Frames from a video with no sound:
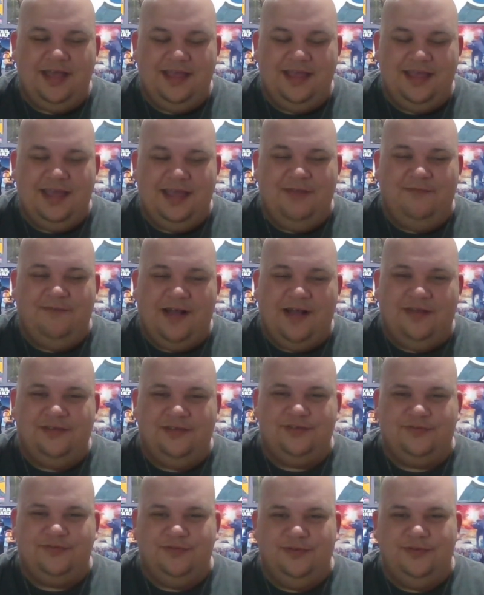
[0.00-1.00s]
He
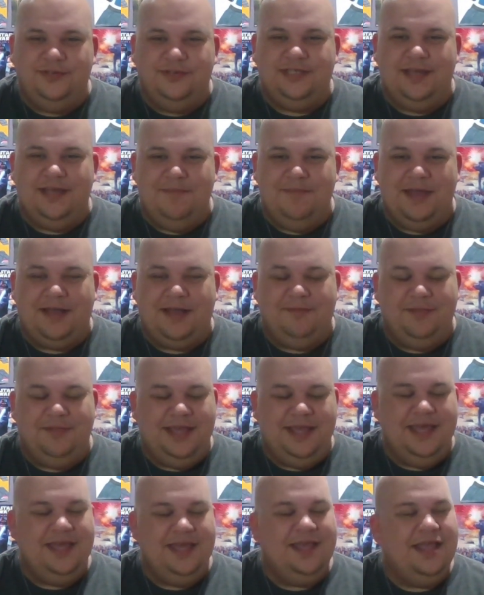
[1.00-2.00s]
follows rules
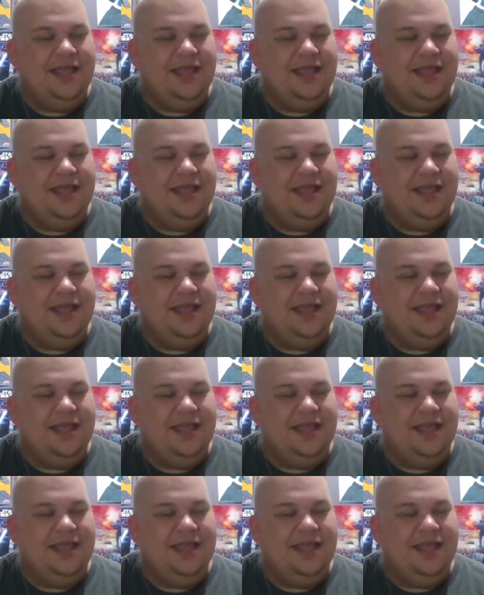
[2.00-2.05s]
impeccably.